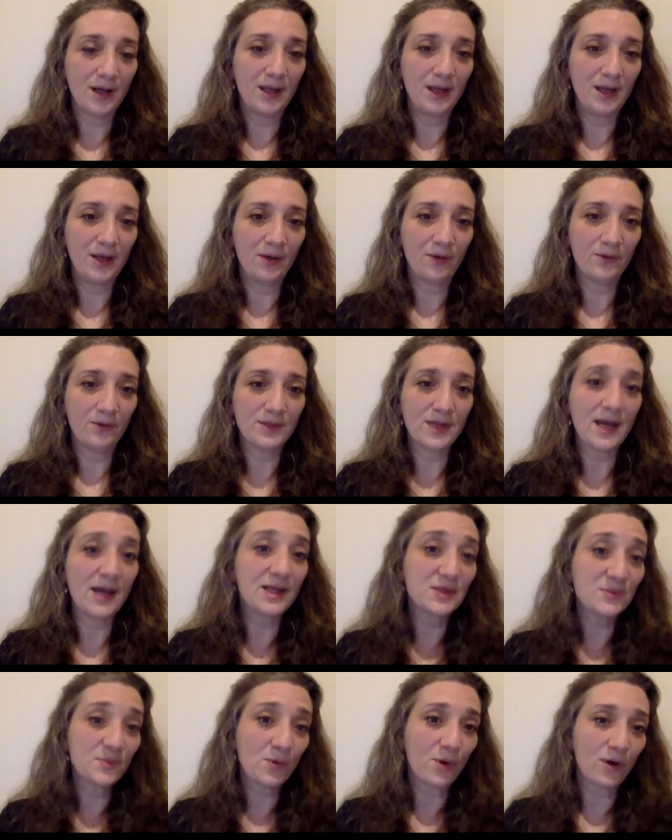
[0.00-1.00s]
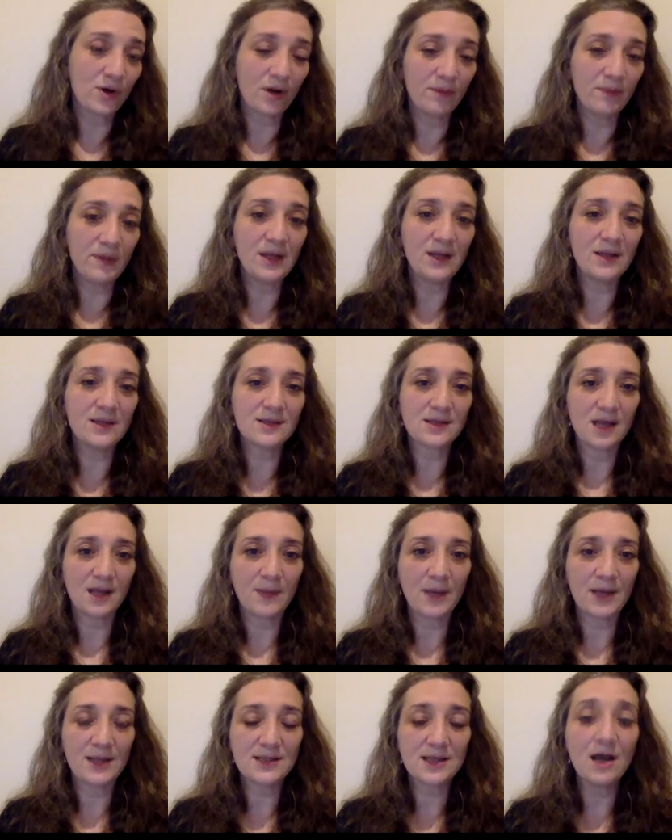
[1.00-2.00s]
you know diasporan Armenians like
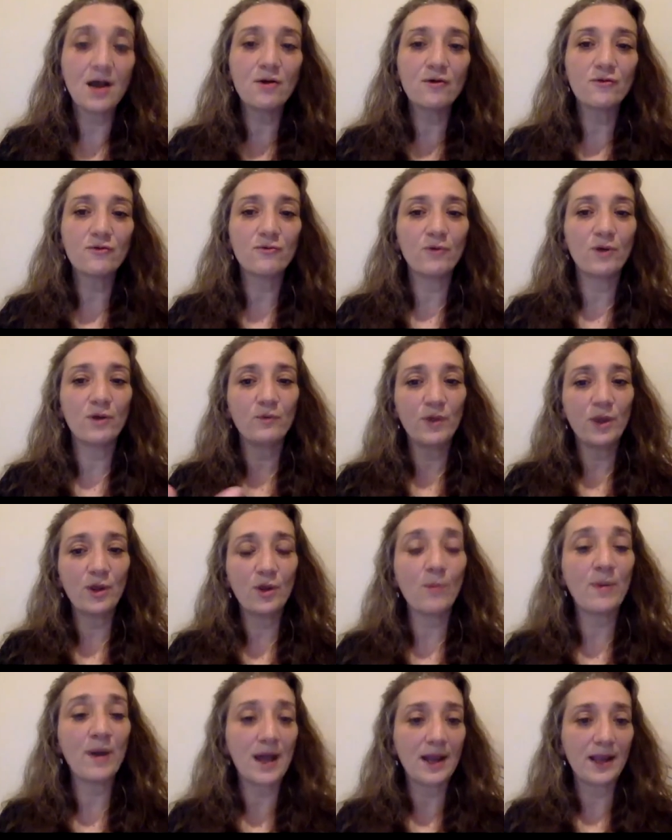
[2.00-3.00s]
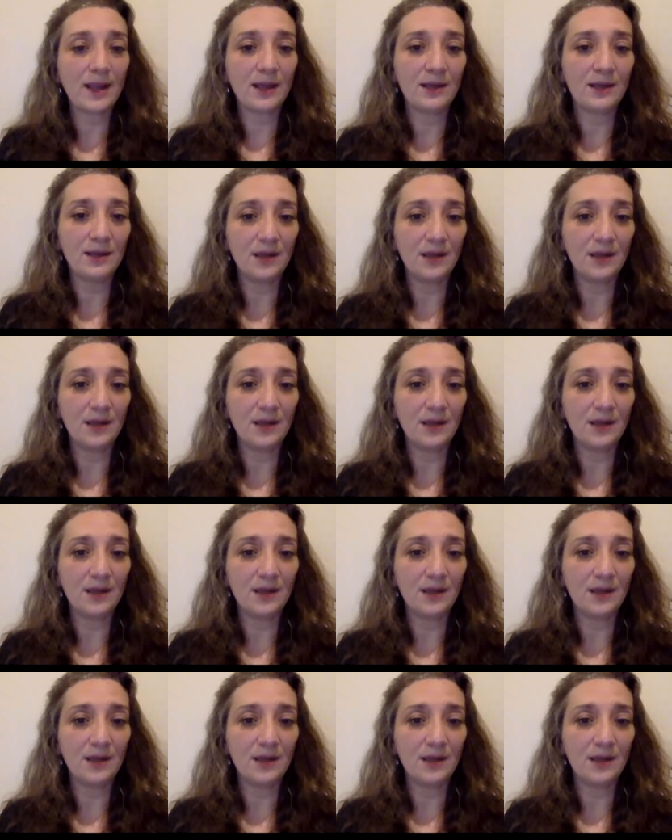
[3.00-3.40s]
myself when we go back and